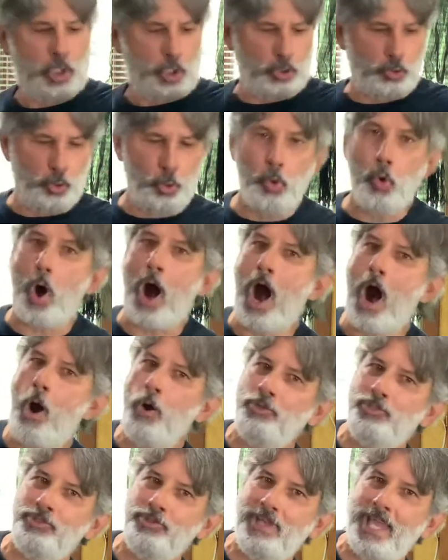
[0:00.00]
glue
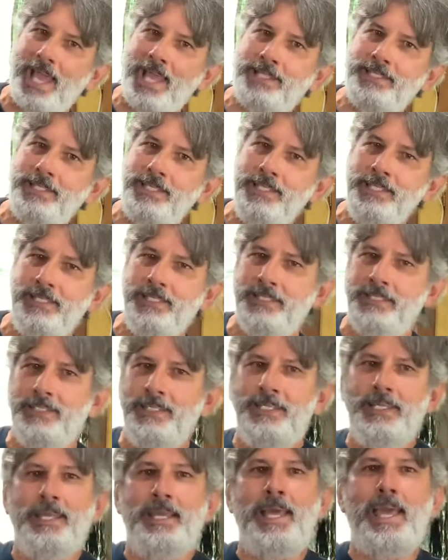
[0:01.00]
all together,
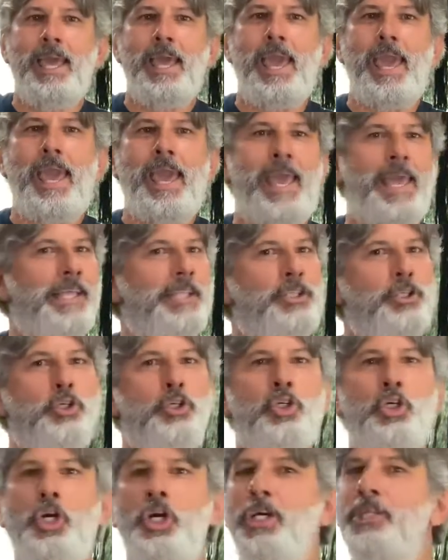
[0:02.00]
and you're
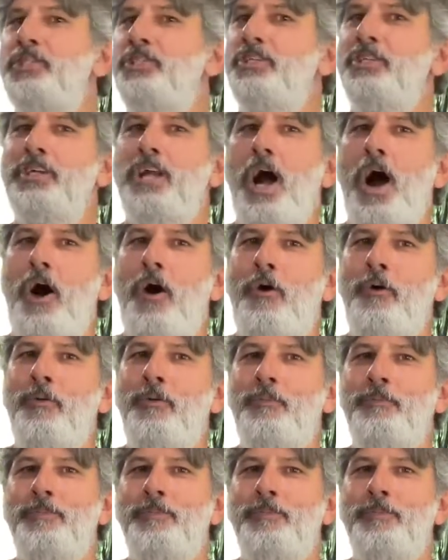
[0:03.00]
good to go.